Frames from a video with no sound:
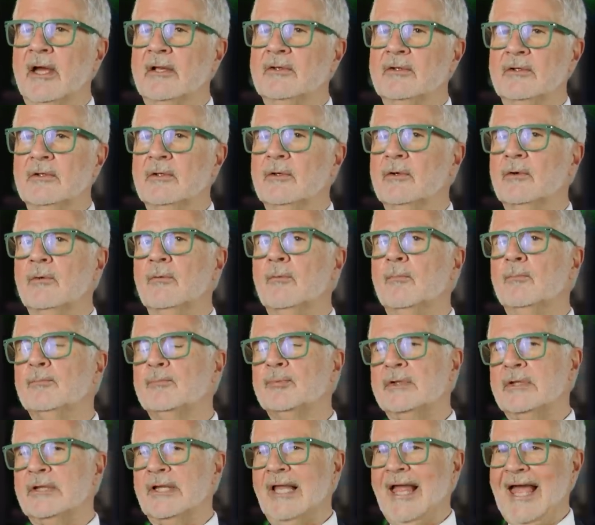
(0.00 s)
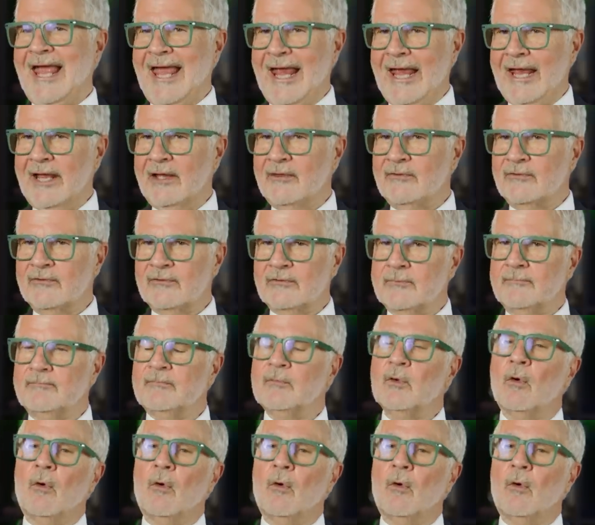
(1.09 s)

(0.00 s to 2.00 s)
and do planks